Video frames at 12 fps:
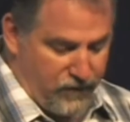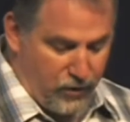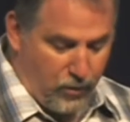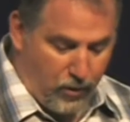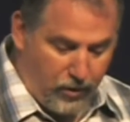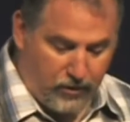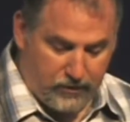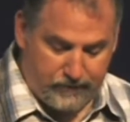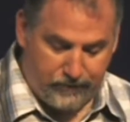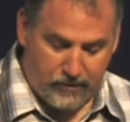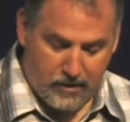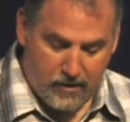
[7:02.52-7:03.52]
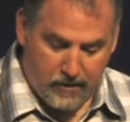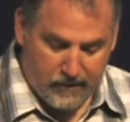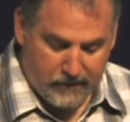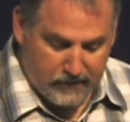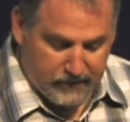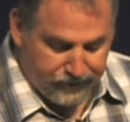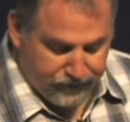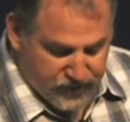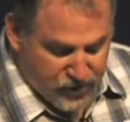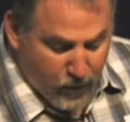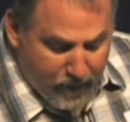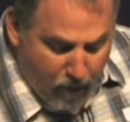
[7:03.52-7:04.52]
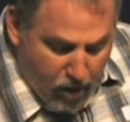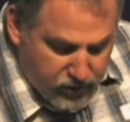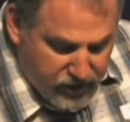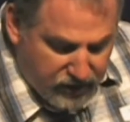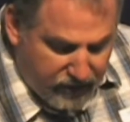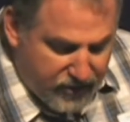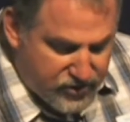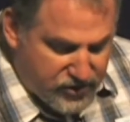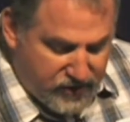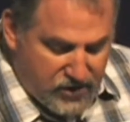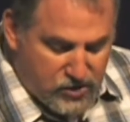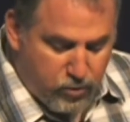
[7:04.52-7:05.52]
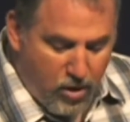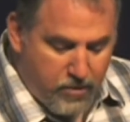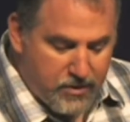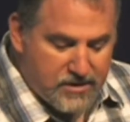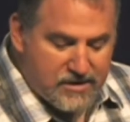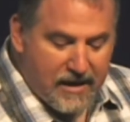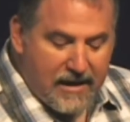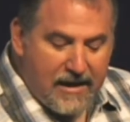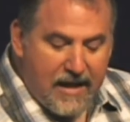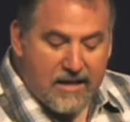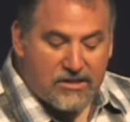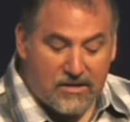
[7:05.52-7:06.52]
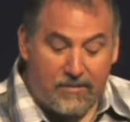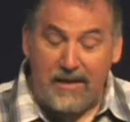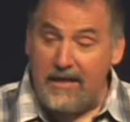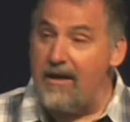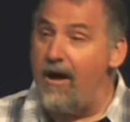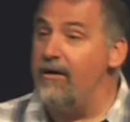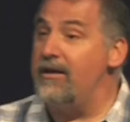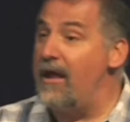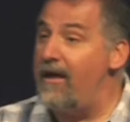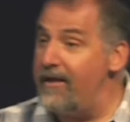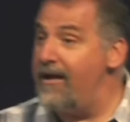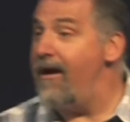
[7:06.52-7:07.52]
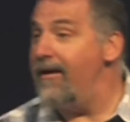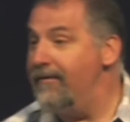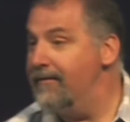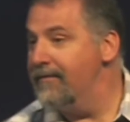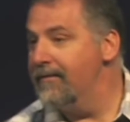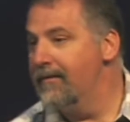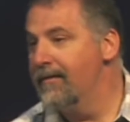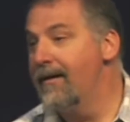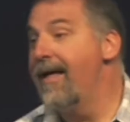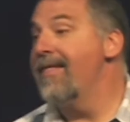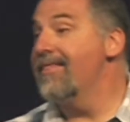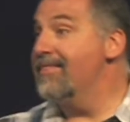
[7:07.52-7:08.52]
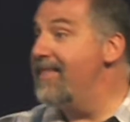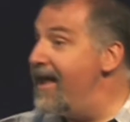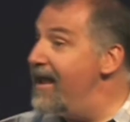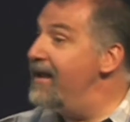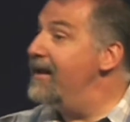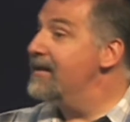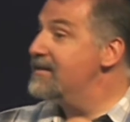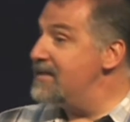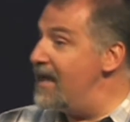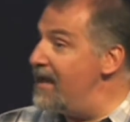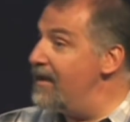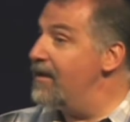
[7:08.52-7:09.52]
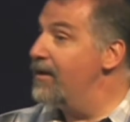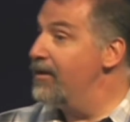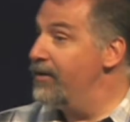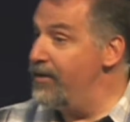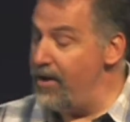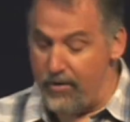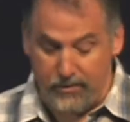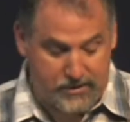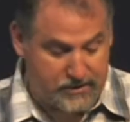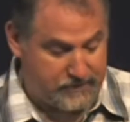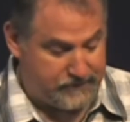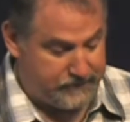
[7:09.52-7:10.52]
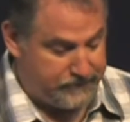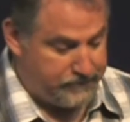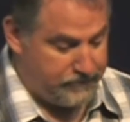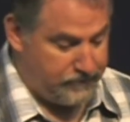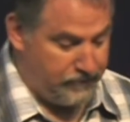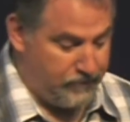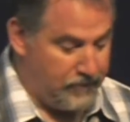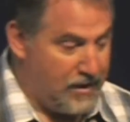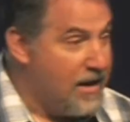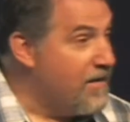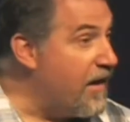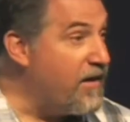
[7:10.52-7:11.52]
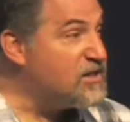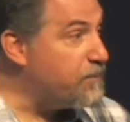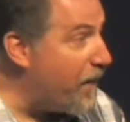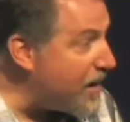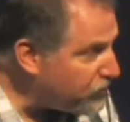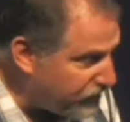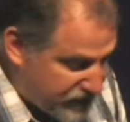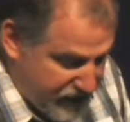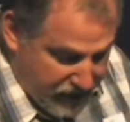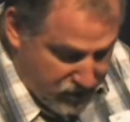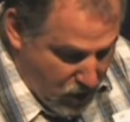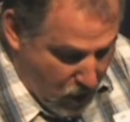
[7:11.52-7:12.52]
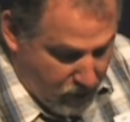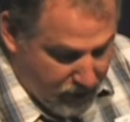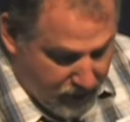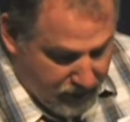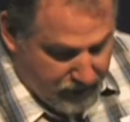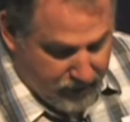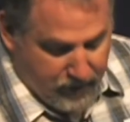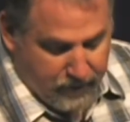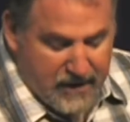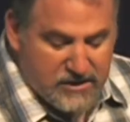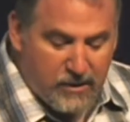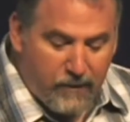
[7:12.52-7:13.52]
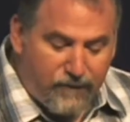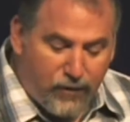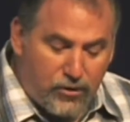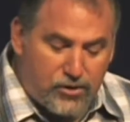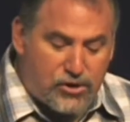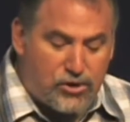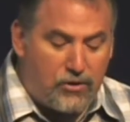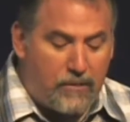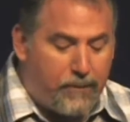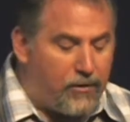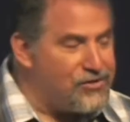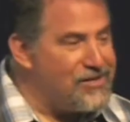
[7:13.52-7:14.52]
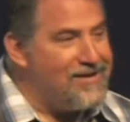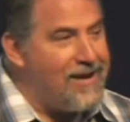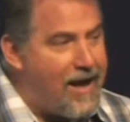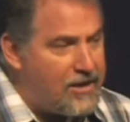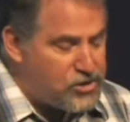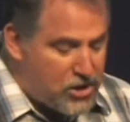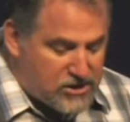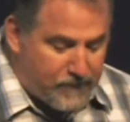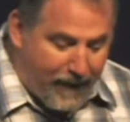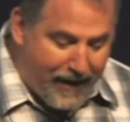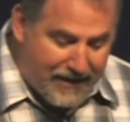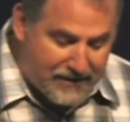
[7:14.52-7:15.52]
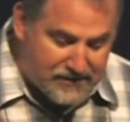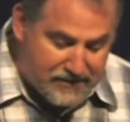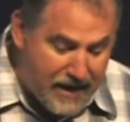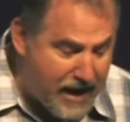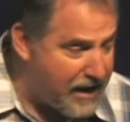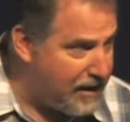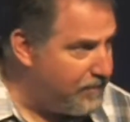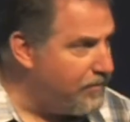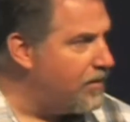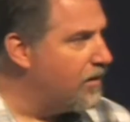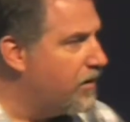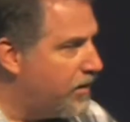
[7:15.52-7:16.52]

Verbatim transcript: for the world. So when Mark declares to these Romans that he has some Euangelion, they take note. I especially take note because he refers to the person not just by his name,